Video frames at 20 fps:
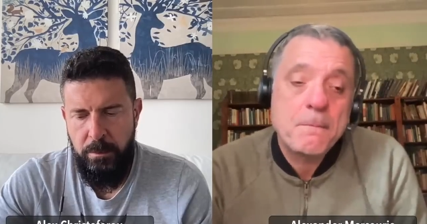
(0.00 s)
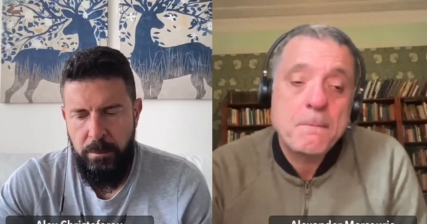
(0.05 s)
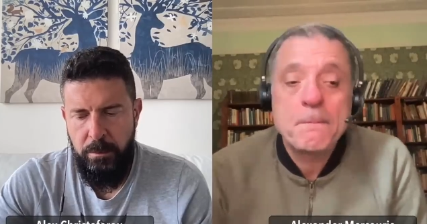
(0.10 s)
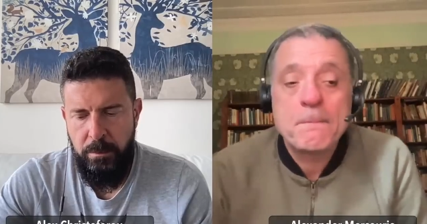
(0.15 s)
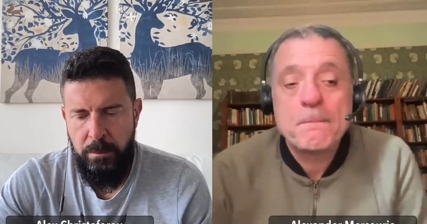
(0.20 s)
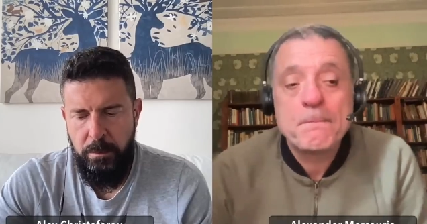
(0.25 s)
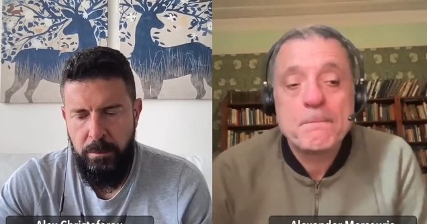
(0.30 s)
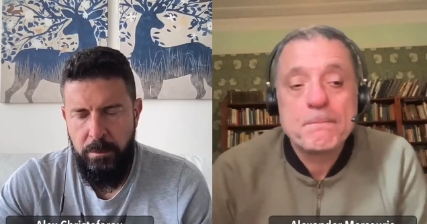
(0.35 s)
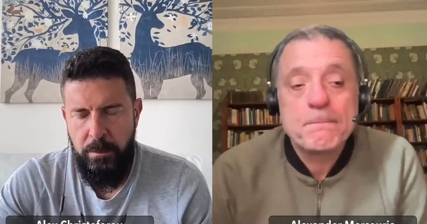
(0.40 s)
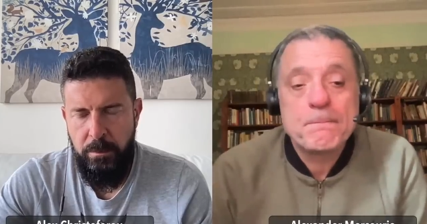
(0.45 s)

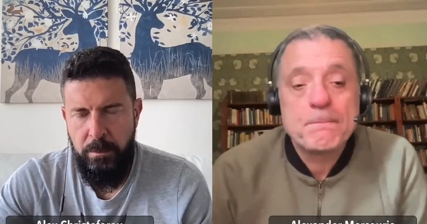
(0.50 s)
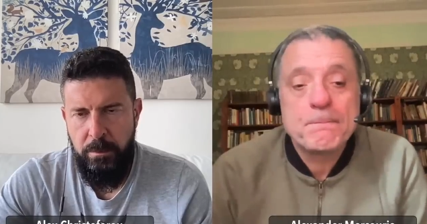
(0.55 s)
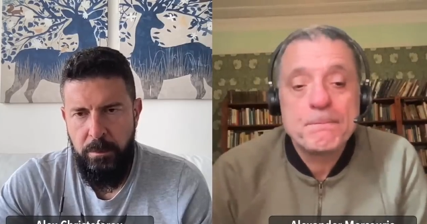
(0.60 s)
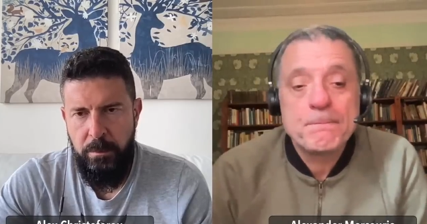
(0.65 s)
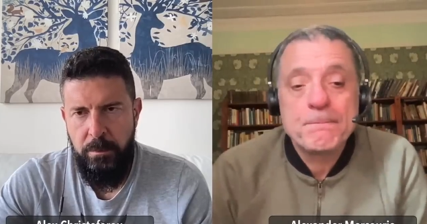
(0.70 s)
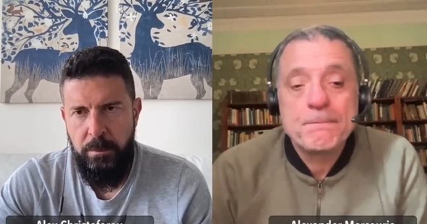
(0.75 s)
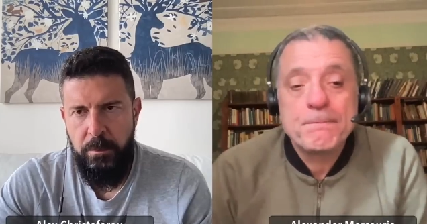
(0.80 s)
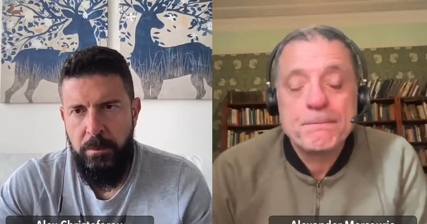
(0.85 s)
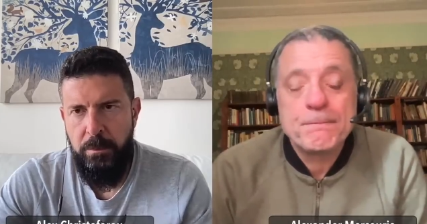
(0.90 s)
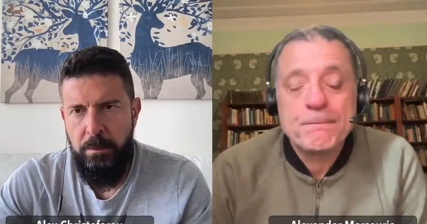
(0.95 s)

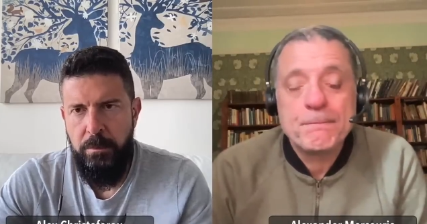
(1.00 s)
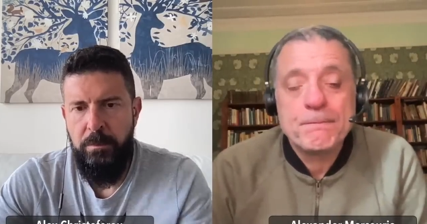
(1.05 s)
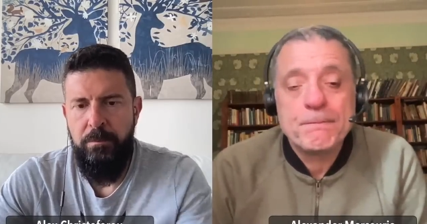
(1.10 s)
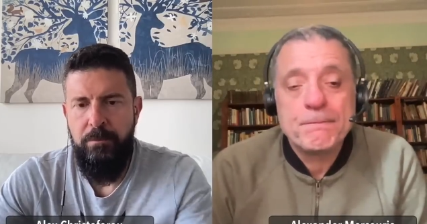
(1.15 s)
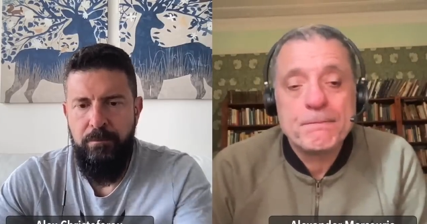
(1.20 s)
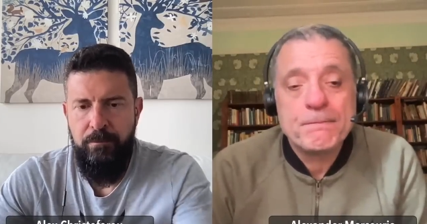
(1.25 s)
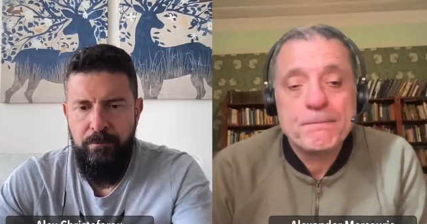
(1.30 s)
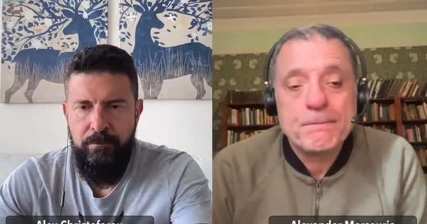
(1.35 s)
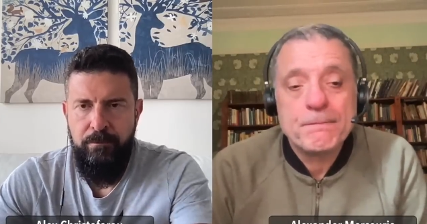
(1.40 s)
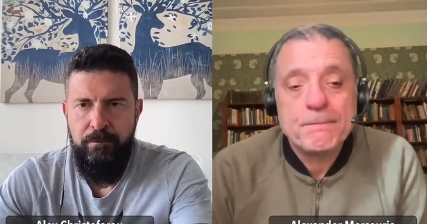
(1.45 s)

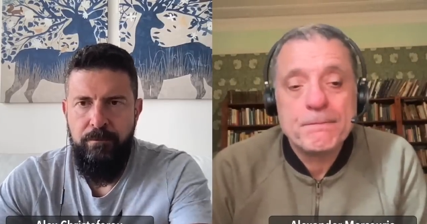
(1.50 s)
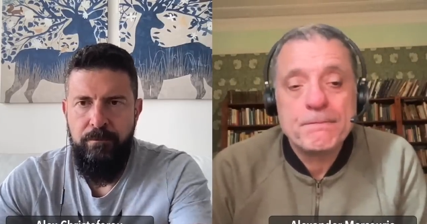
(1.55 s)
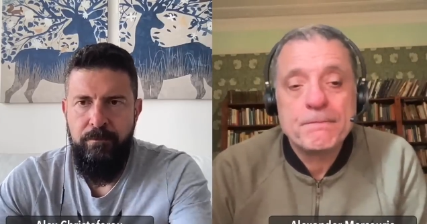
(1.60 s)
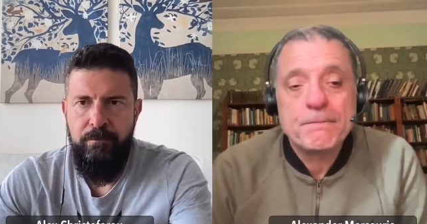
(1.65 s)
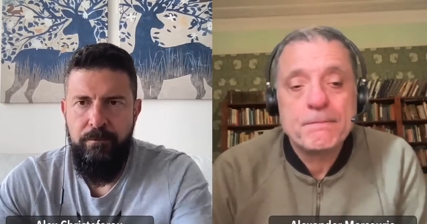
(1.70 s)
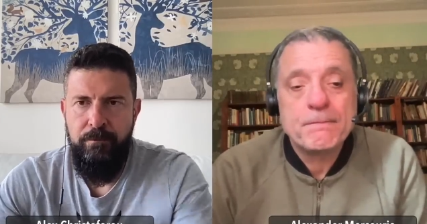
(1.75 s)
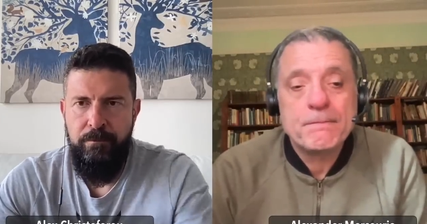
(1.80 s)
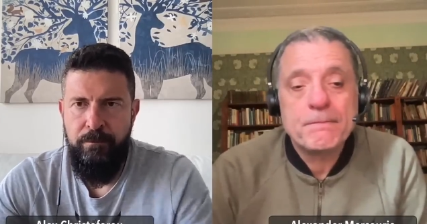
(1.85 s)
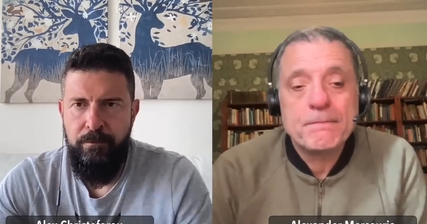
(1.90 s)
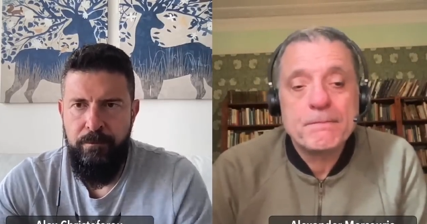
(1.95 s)

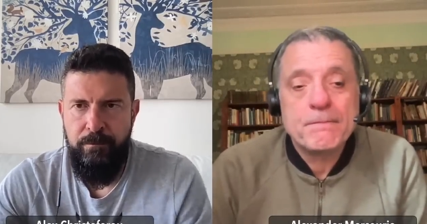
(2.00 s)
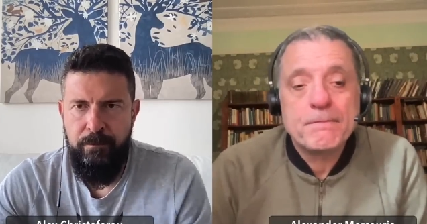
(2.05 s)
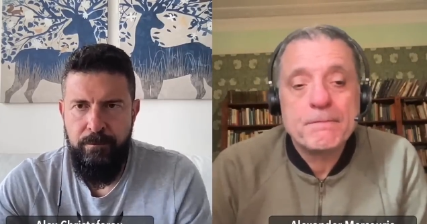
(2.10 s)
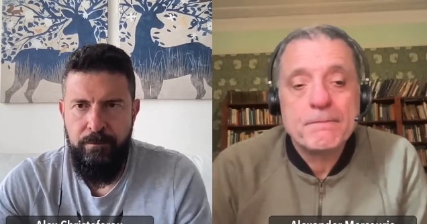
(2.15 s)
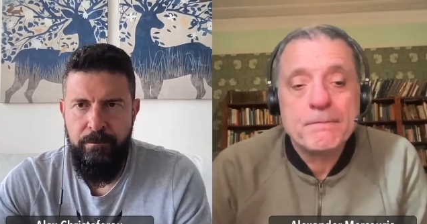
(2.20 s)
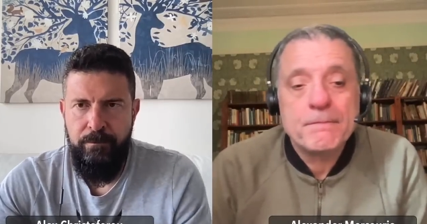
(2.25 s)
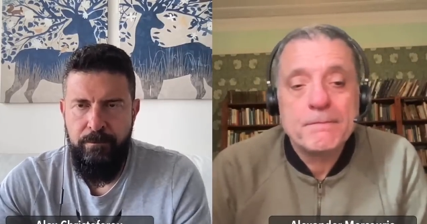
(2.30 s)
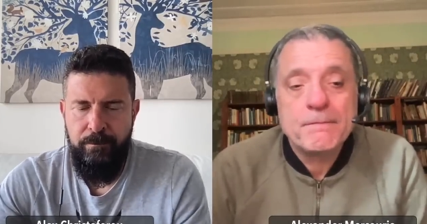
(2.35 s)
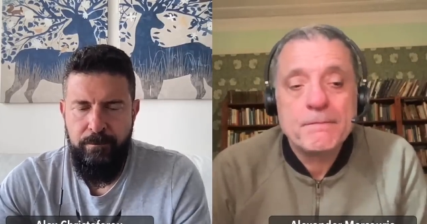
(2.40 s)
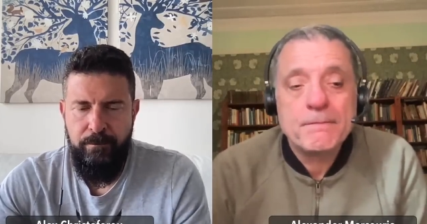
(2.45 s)

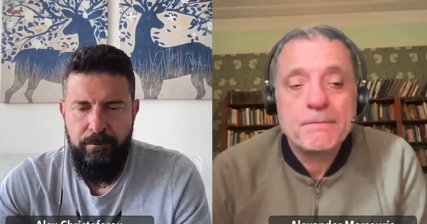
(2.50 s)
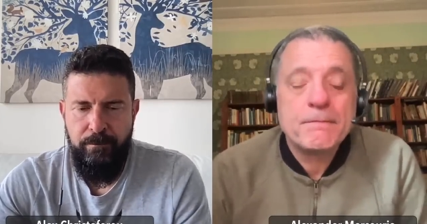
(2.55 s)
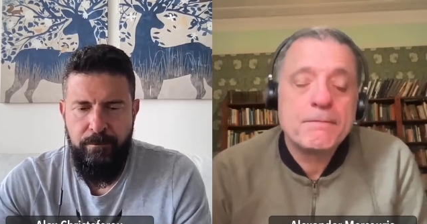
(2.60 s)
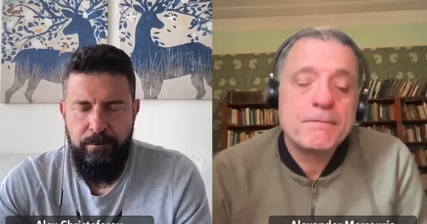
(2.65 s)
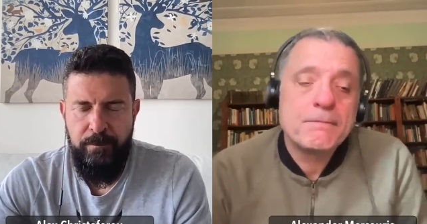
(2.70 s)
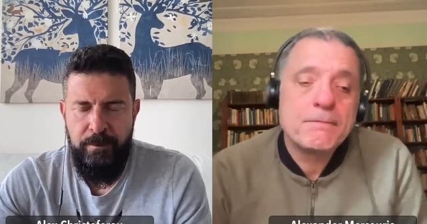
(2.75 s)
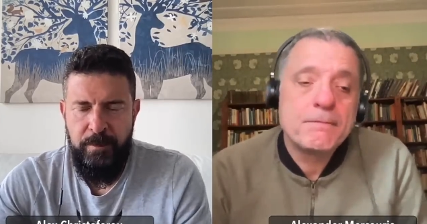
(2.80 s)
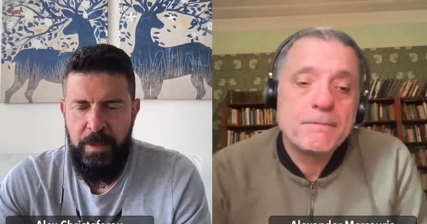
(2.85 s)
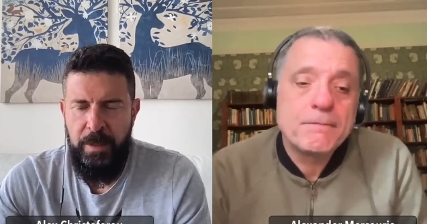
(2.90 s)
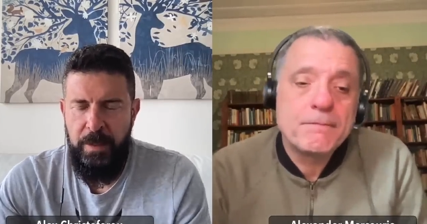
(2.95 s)

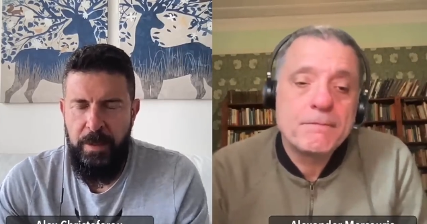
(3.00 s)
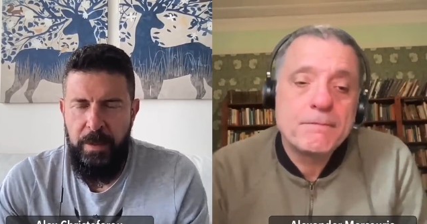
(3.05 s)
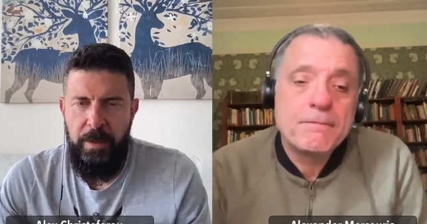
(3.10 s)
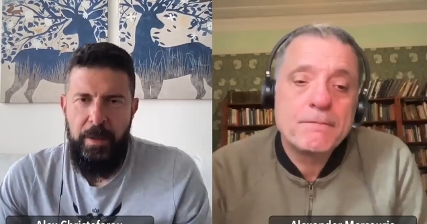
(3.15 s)
[no speech]